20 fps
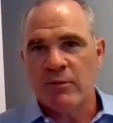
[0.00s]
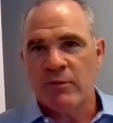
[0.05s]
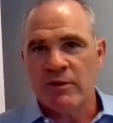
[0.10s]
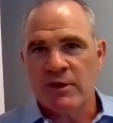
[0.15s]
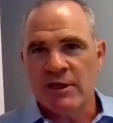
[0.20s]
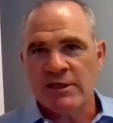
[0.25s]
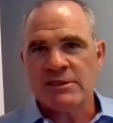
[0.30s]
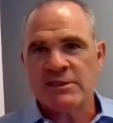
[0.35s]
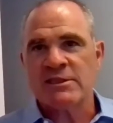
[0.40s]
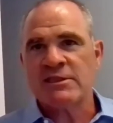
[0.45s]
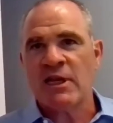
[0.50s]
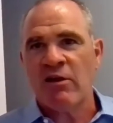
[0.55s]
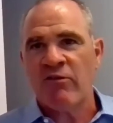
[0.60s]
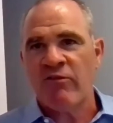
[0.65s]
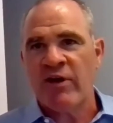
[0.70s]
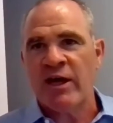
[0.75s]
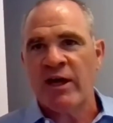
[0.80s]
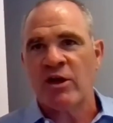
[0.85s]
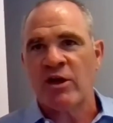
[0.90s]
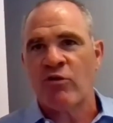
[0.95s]
This is an
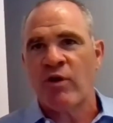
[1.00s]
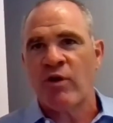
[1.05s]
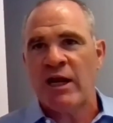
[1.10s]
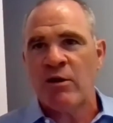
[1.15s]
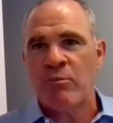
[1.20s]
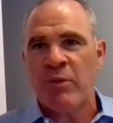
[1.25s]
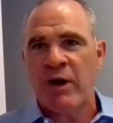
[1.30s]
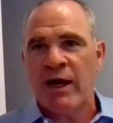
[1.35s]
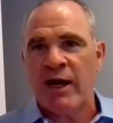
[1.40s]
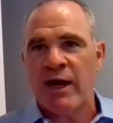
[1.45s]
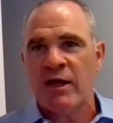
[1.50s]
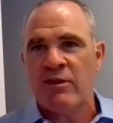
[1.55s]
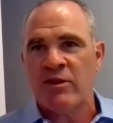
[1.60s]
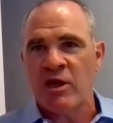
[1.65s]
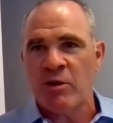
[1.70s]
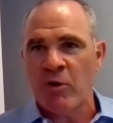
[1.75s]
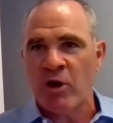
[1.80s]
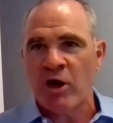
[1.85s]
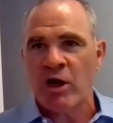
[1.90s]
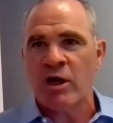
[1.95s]
event created by the
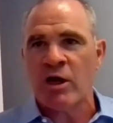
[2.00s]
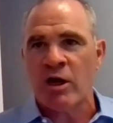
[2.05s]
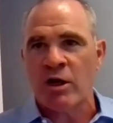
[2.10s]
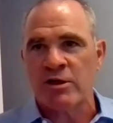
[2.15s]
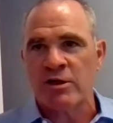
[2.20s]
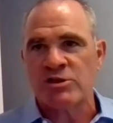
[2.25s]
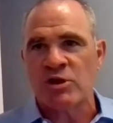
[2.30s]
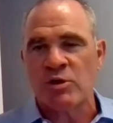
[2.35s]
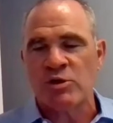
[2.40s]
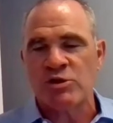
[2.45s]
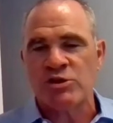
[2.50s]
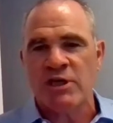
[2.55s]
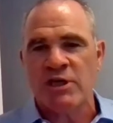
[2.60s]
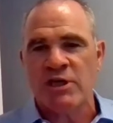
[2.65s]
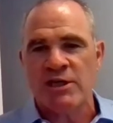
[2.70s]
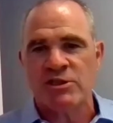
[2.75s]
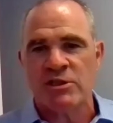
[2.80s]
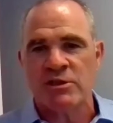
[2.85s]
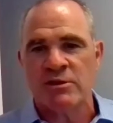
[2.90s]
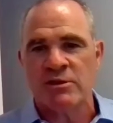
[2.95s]
American Heart
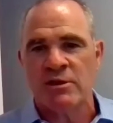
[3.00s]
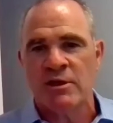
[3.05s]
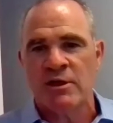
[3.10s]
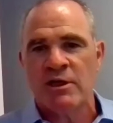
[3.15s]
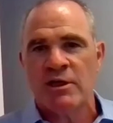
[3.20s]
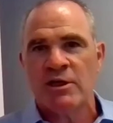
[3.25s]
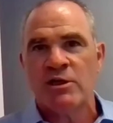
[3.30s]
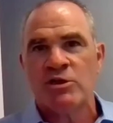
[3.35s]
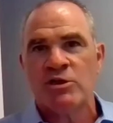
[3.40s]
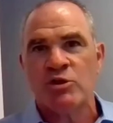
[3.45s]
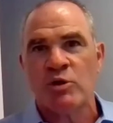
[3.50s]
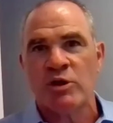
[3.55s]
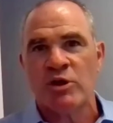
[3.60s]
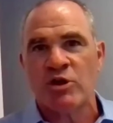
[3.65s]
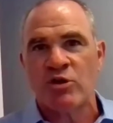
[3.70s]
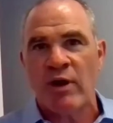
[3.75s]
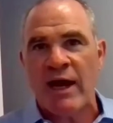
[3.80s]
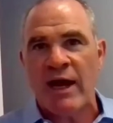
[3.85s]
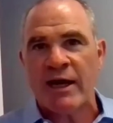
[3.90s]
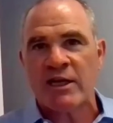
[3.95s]
Association to
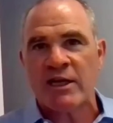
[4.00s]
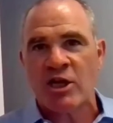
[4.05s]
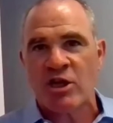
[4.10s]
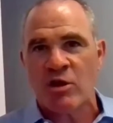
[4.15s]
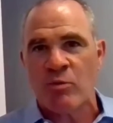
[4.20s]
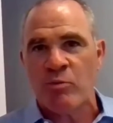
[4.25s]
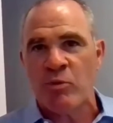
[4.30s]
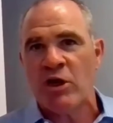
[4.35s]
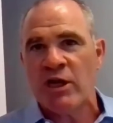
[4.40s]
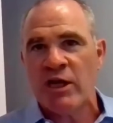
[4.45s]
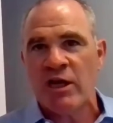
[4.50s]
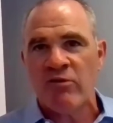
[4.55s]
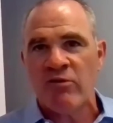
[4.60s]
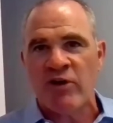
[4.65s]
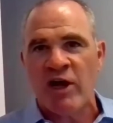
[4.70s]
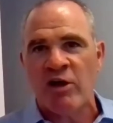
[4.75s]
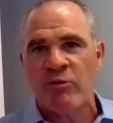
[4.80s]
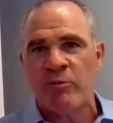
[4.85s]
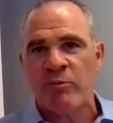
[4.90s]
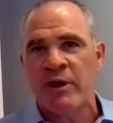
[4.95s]
attract community
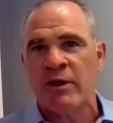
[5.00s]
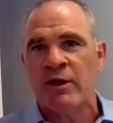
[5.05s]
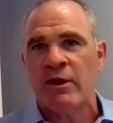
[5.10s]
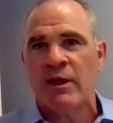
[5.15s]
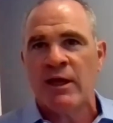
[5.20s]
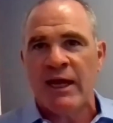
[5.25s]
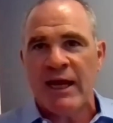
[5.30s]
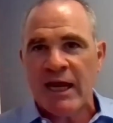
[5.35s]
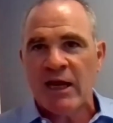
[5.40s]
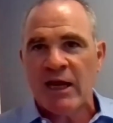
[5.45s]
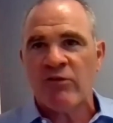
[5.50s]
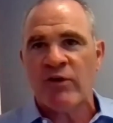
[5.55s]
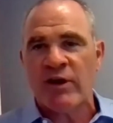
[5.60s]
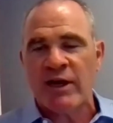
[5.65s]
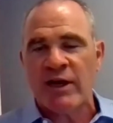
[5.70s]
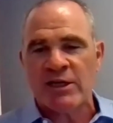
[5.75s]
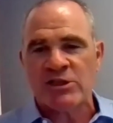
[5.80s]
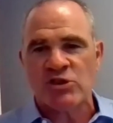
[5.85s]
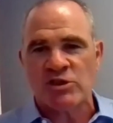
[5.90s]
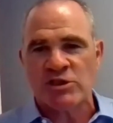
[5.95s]
involvement and
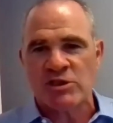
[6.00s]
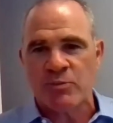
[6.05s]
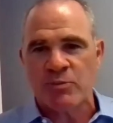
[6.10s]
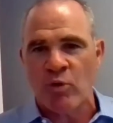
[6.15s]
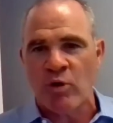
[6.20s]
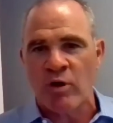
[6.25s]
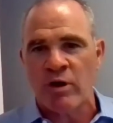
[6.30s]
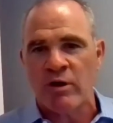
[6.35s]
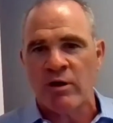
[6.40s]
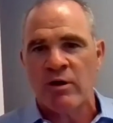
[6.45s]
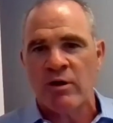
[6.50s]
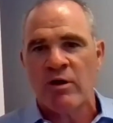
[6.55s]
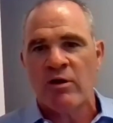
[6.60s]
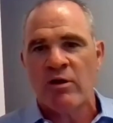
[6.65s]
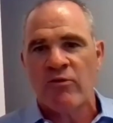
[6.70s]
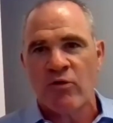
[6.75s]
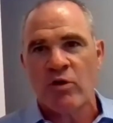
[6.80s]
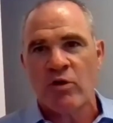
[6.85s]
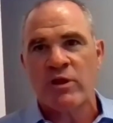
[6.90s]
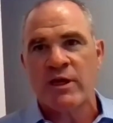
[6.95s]
financial support
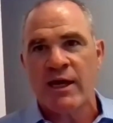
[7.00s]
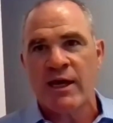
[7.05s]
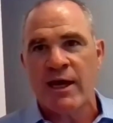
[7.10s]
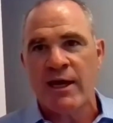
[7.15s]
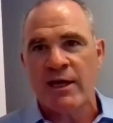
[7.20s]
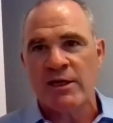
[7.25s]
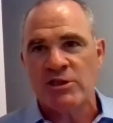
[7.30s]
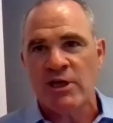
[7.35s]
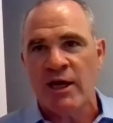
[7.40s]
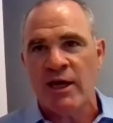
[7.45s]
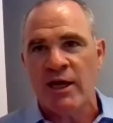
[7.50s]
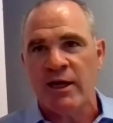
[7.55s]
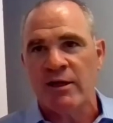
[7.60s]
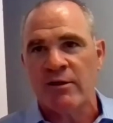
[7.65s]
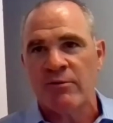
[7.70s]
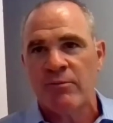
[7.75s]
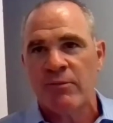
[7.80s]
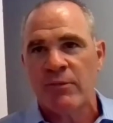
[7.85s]
for the AHA.